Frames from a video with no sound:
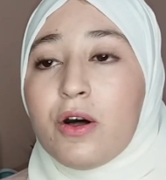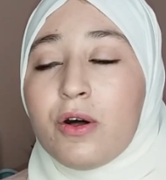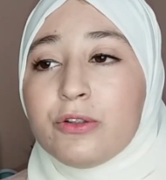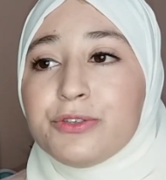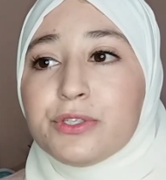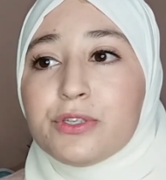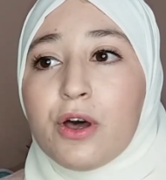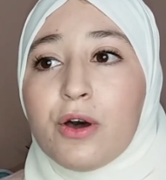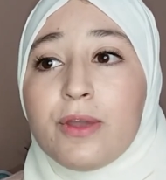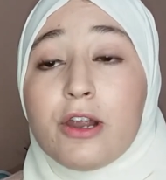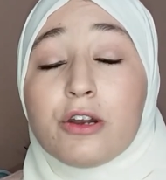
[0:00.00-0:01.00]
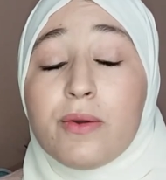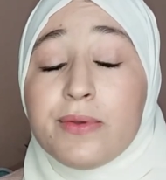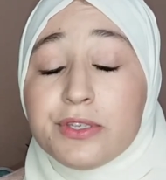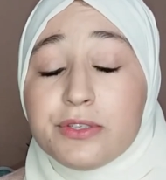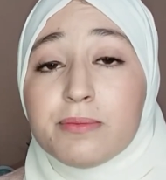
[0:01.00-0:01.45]
Also, you're
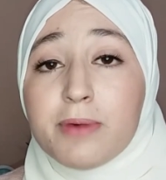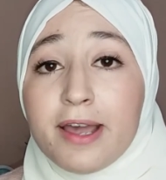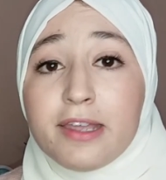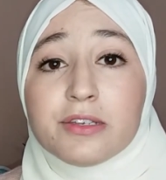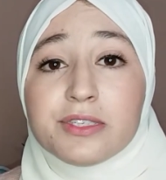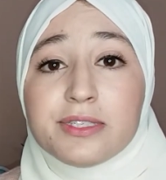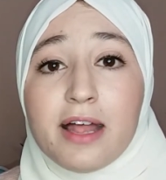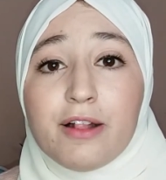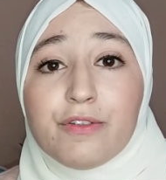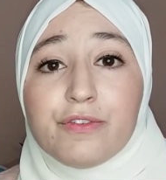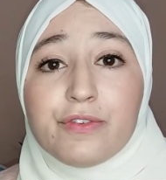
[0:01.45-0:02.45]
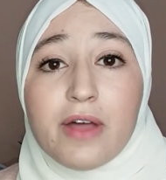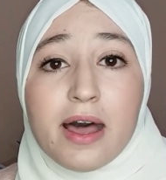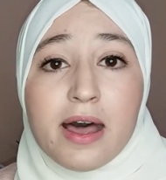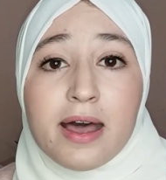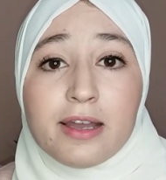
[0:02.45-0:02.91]
going to buy yourself
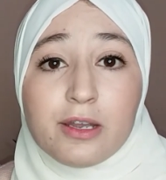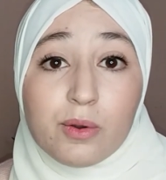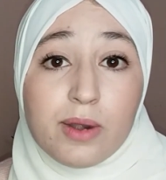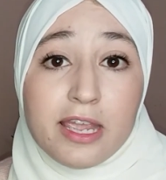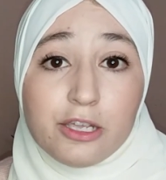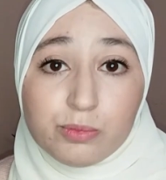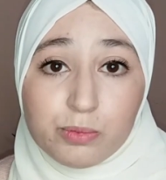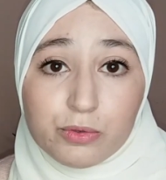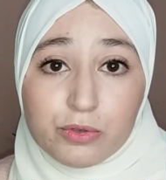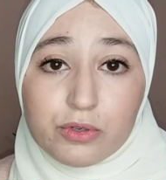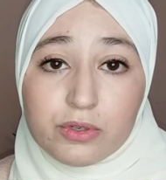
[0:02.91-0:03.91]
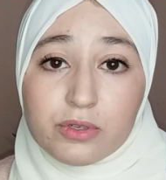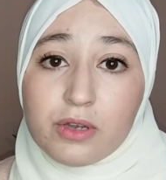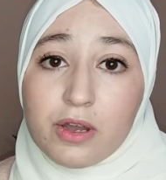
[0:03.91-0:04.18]
a grade book.